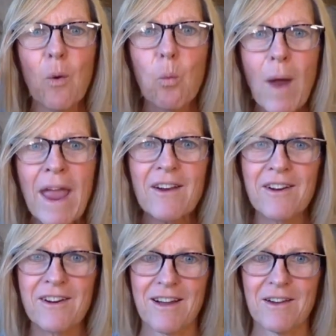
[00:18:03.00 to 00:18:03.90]

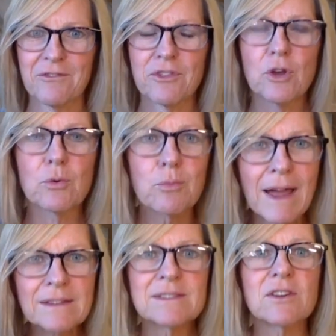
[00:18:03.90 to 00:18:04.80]
aware of. The
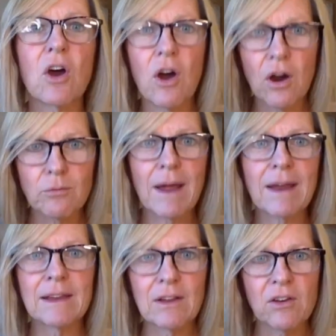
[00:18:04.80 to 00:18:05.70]
rest are
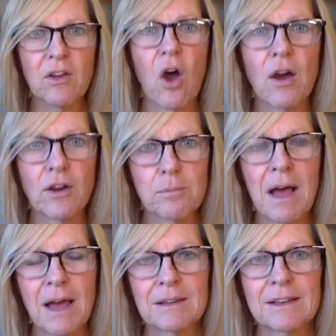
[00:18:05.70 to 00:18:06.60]
running on
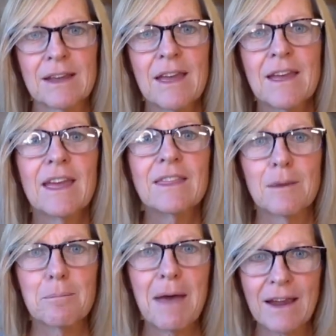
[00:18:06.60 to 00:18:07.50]
autopilot in
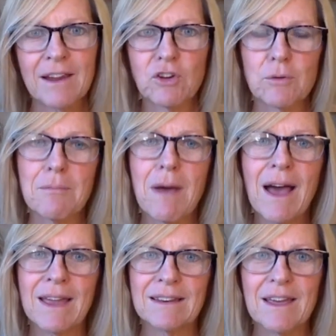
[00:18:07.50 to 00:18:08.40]
the back of your
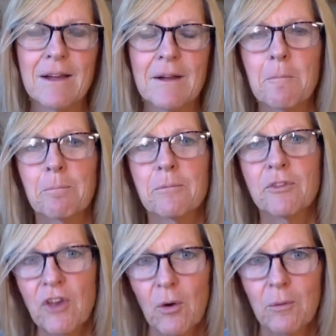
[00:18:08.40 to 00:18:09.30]
mind.
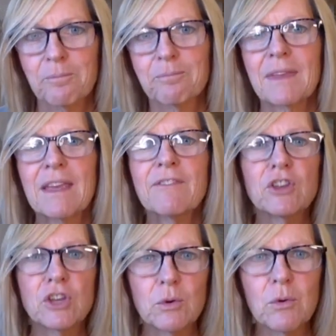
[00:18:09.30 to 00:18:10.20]
So if
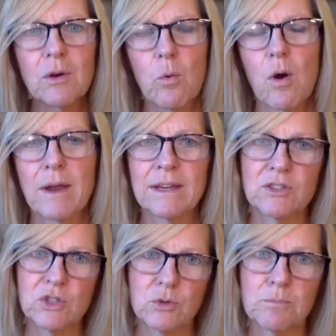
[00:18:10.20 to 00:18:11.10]
you are wanting
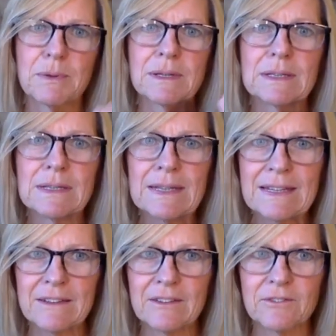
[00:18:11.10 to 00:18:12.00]
to
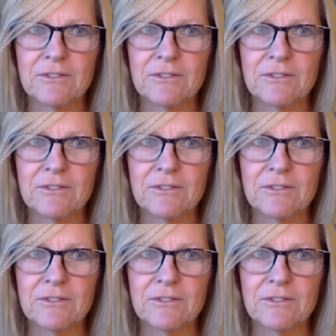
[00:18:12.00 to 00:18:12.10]
believe,